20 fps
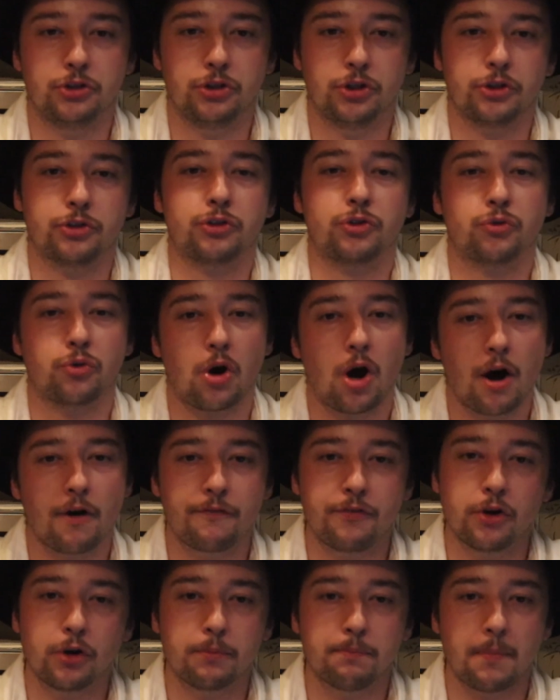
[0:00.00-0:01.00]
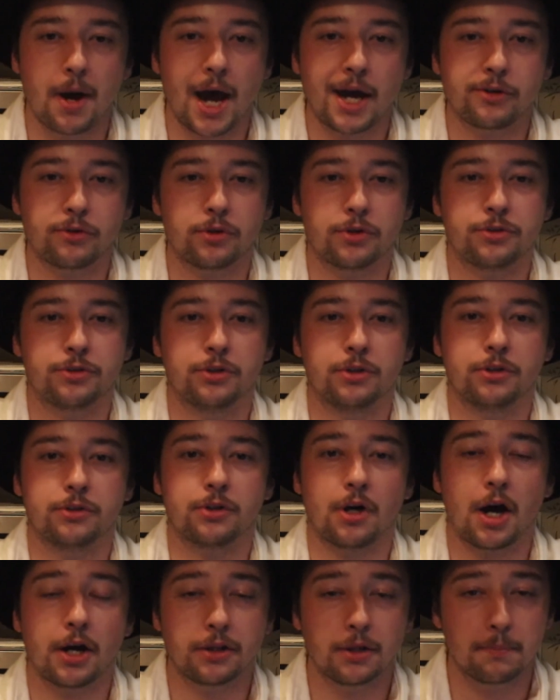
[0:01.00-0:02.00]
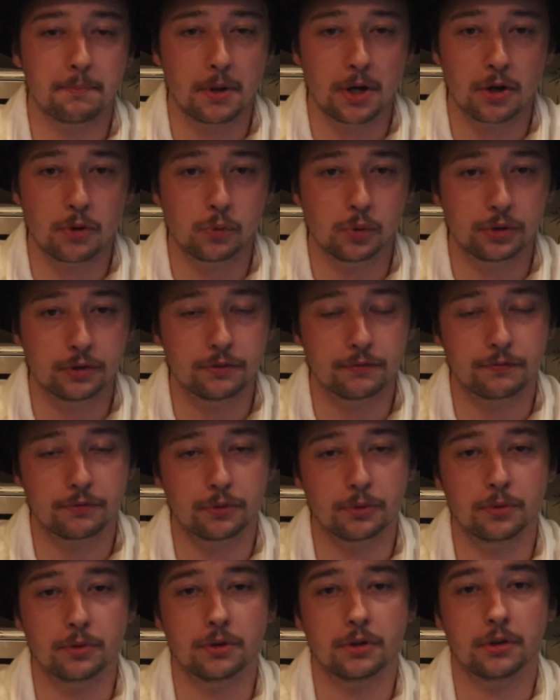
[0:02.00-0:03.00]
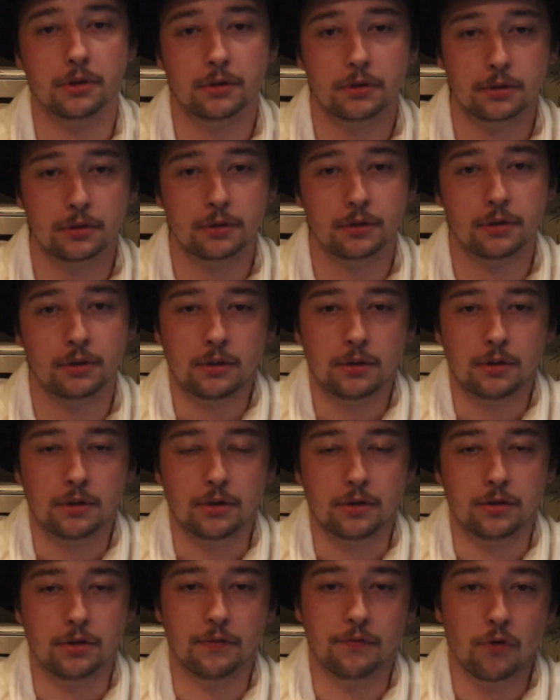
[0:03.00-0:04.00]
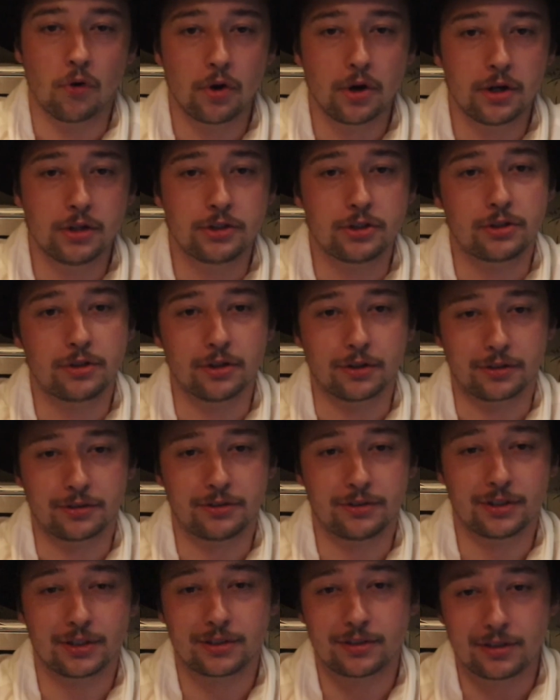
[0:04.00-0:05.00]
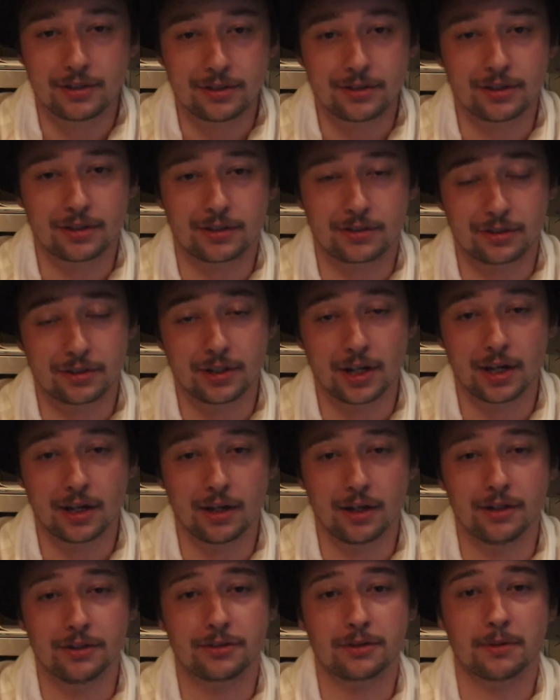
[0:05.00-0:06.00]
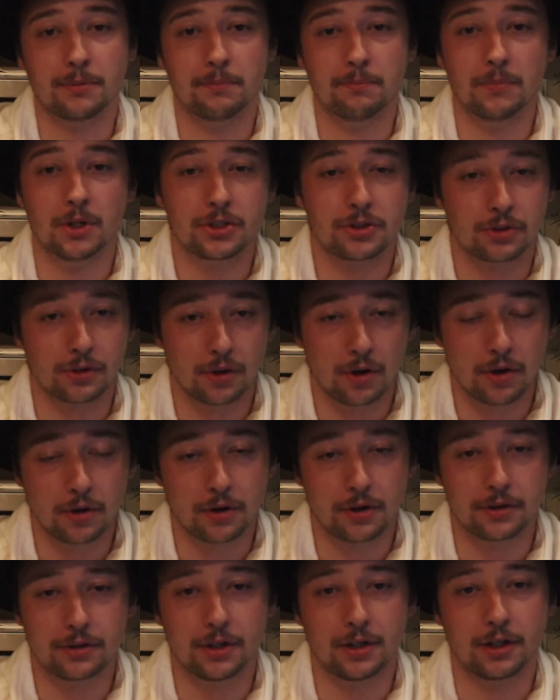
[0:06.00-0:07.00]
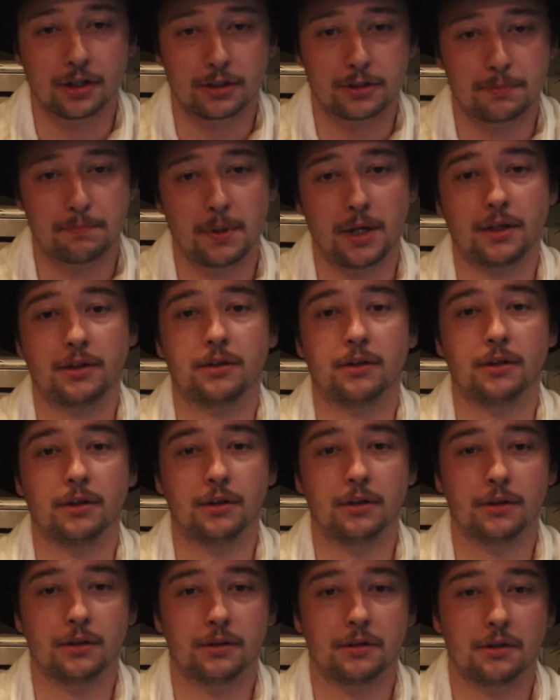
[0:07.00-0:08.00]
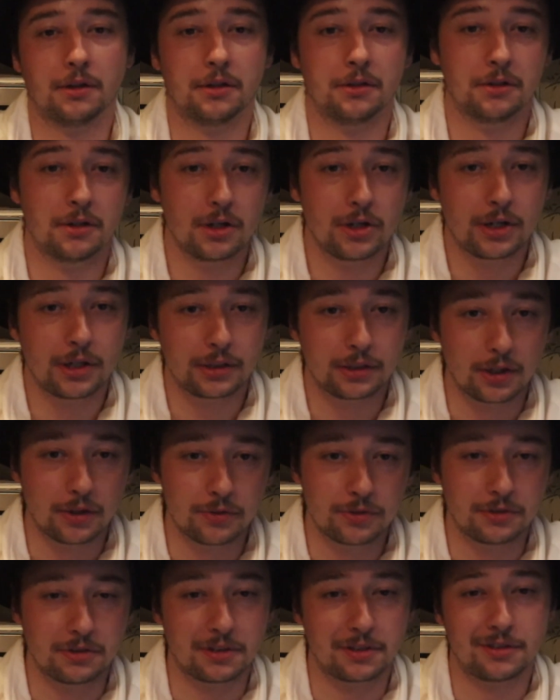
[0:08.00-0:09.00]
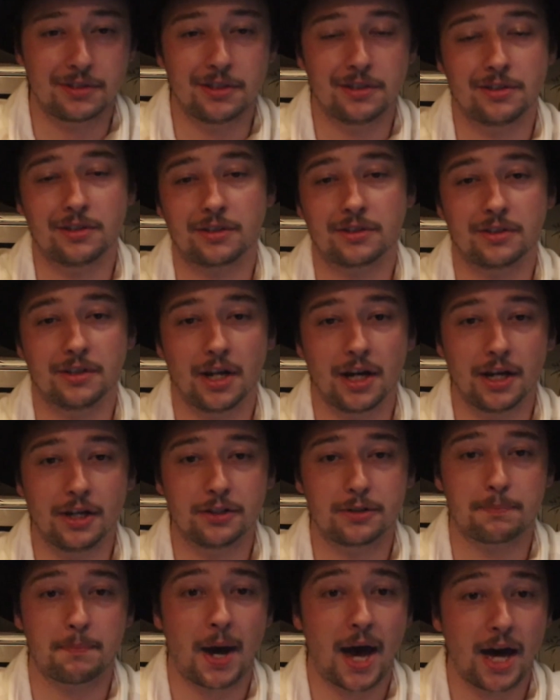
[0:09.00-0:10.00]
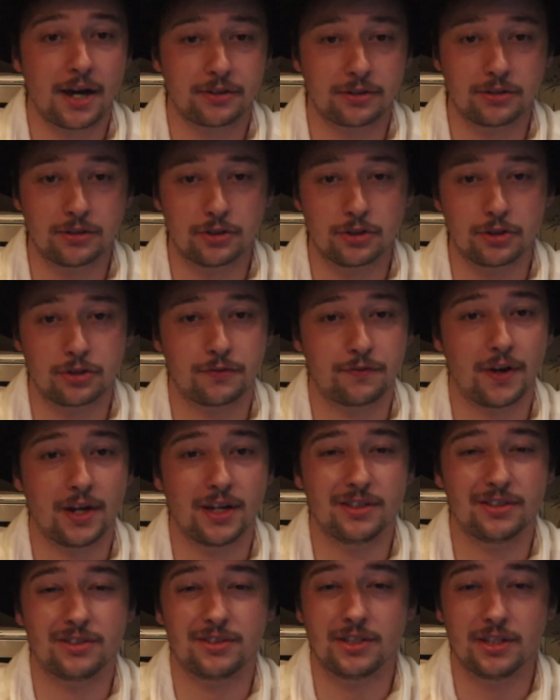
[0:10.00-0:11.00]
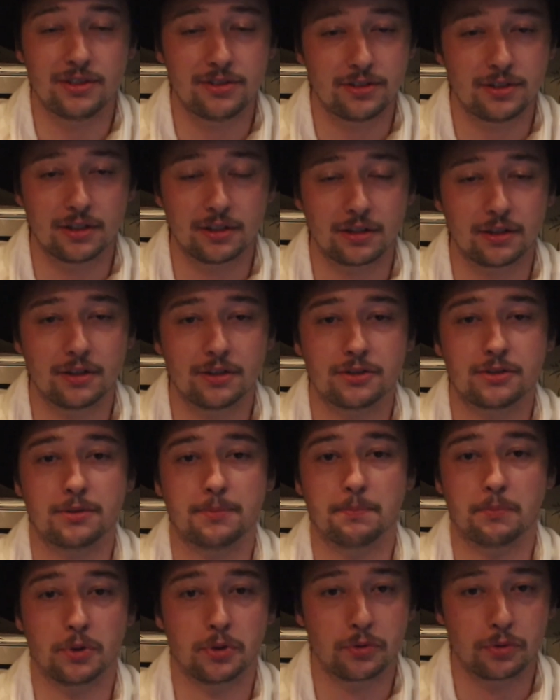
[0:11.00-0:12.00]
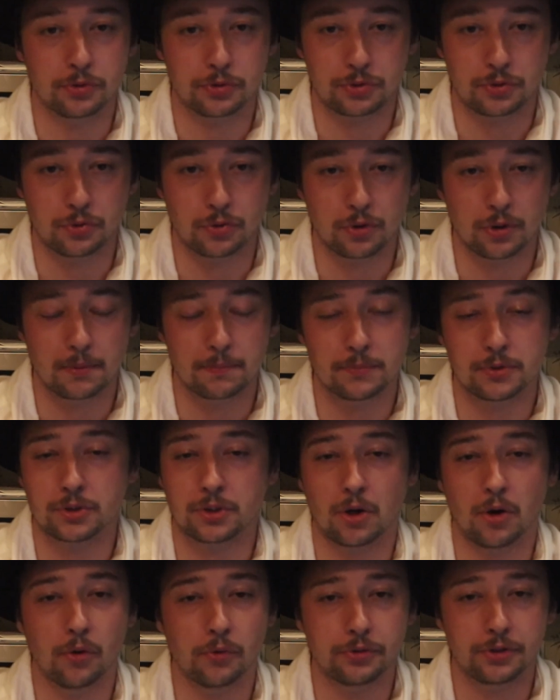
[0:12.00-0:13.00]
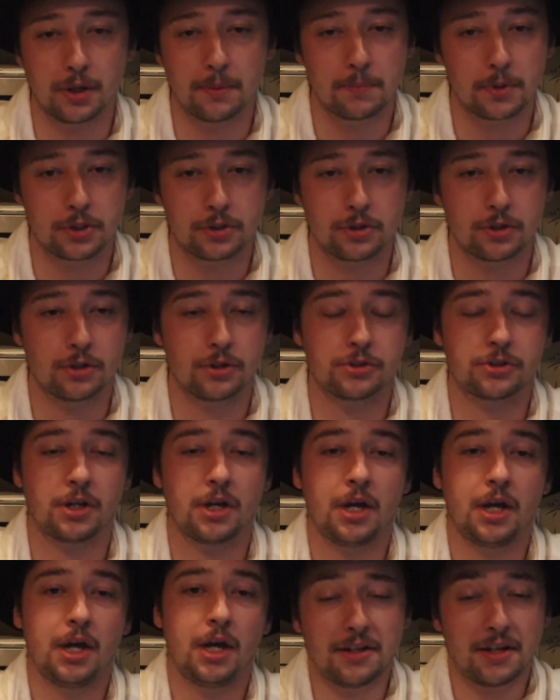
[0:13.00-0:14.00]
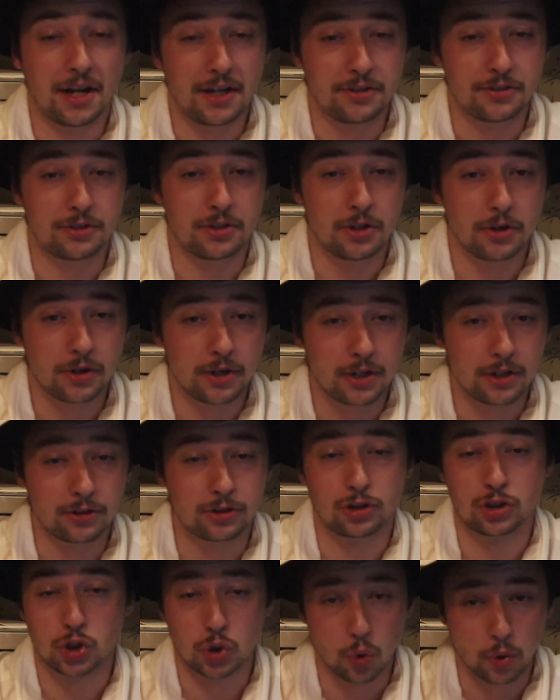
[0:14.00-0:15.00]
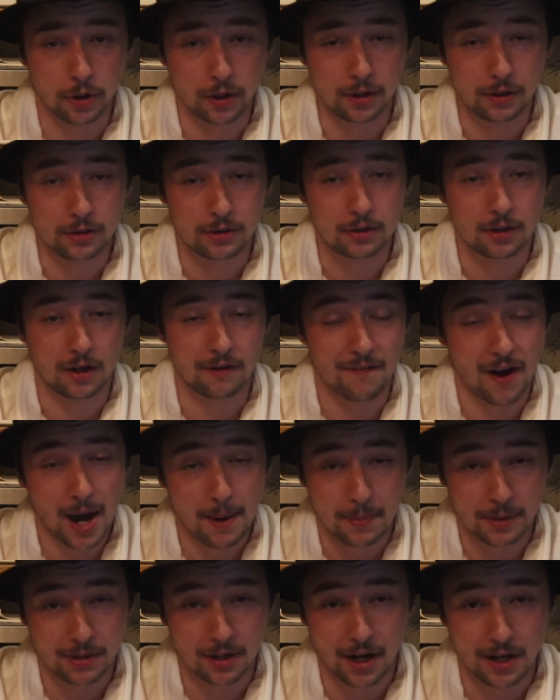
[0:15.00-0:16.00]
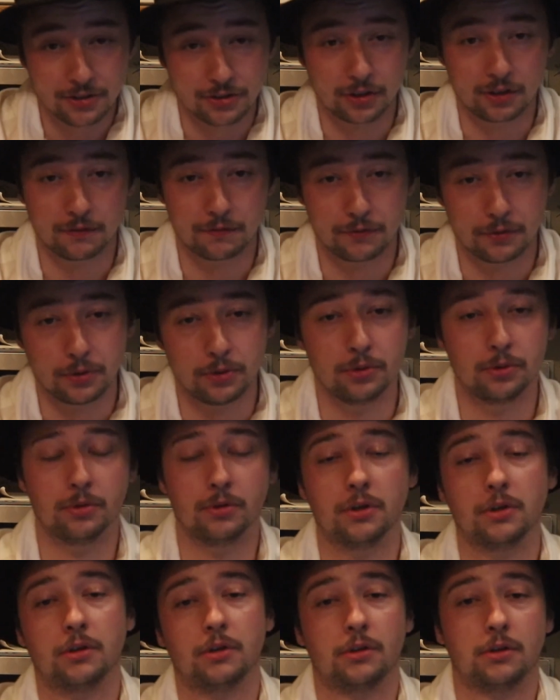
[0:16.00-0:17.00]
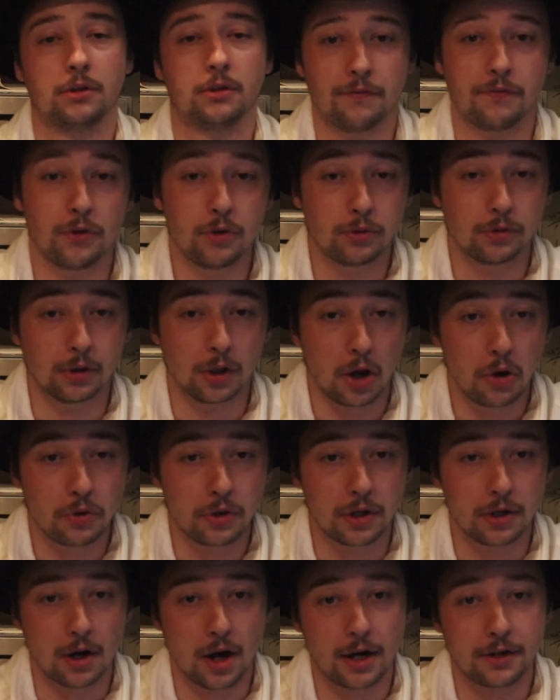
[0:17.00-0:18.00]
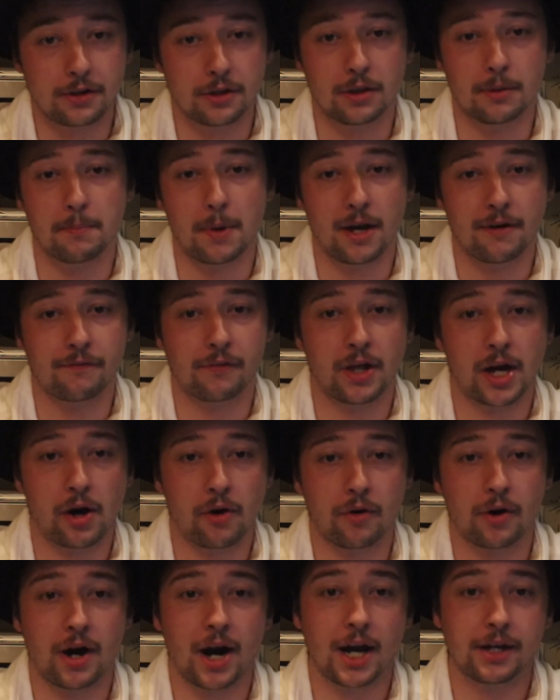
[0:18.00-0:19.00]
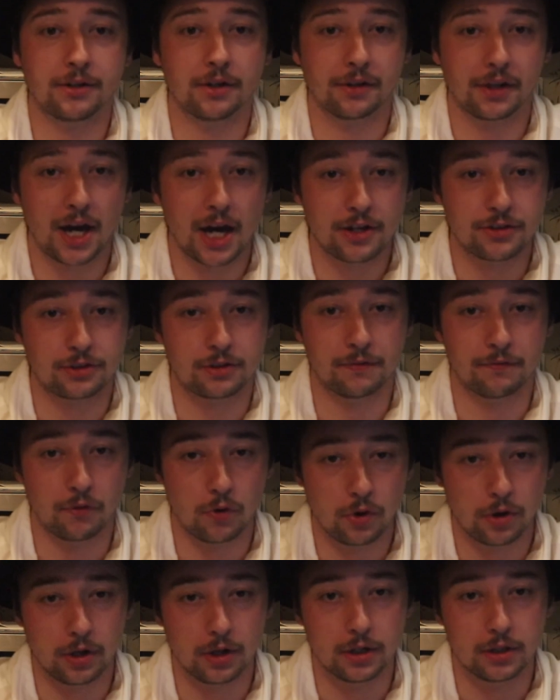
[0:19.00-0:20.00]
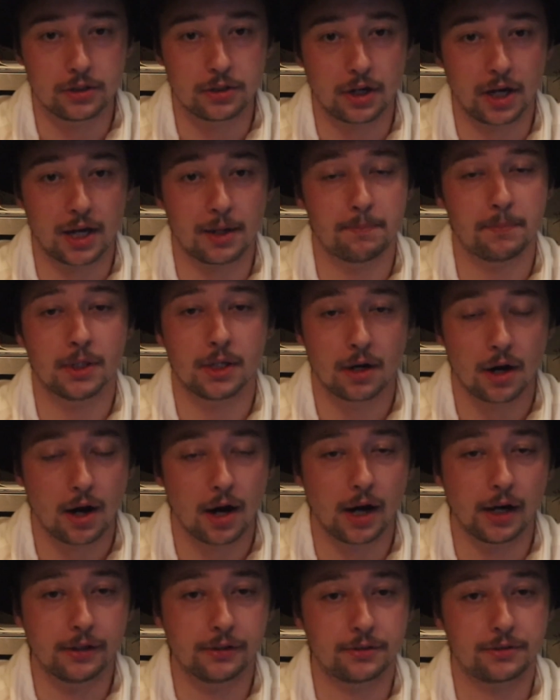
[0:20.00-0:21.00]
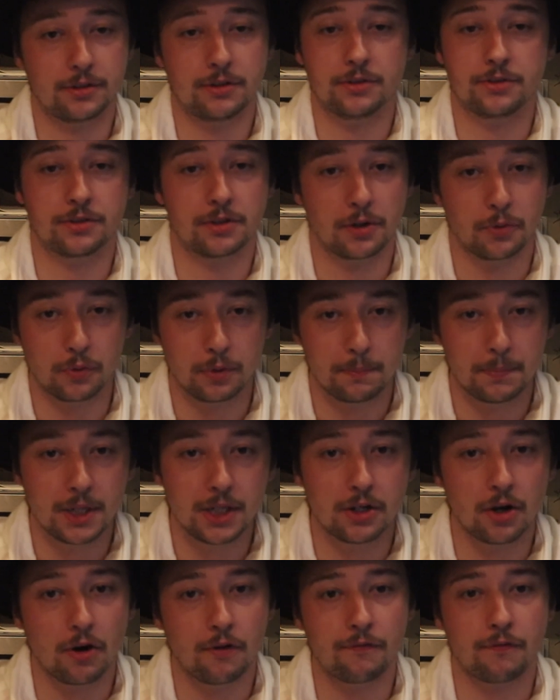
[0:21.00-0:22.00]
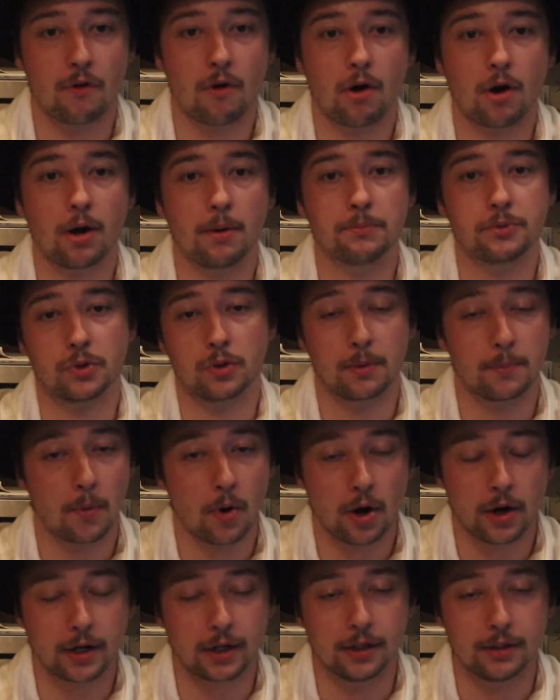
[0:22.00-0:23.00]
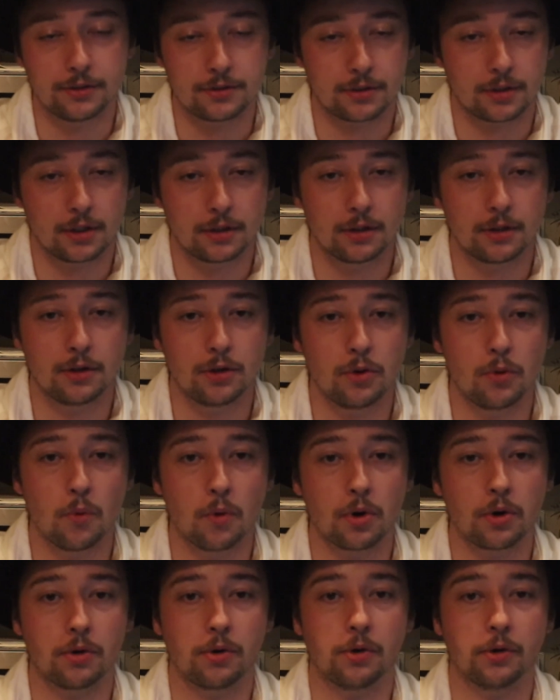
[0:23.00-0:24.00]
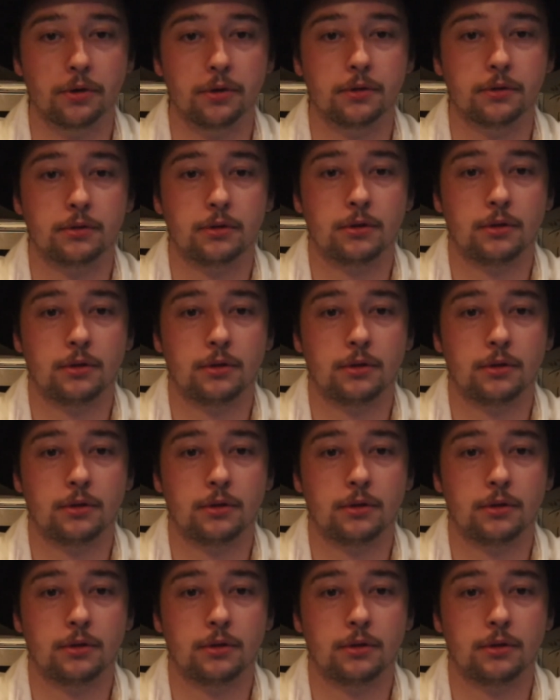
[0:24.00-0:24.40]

just straw-filled mattresses on the bare wooden floor. The voyage took 66 days, much longer than expected, and during those 66 days, passengers faced seasickness, brutal storms, cold temperatures, and a serious shortage of appetizing food. The food loaded onto the Mayflower had to last the voyage and beyond, since there would be no farms or markets in the New World.